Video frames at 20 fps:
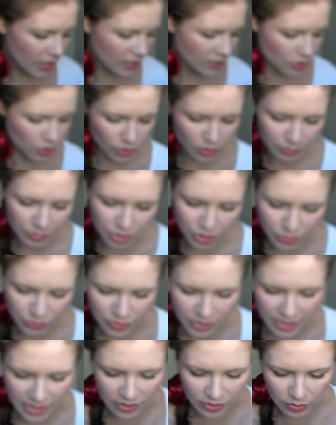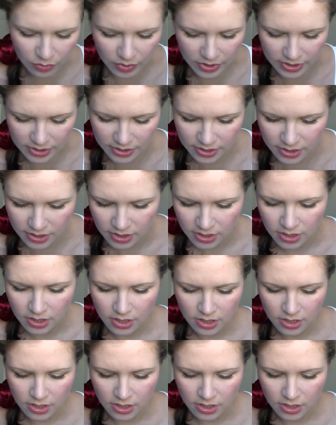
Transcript: So let me show you the other ones.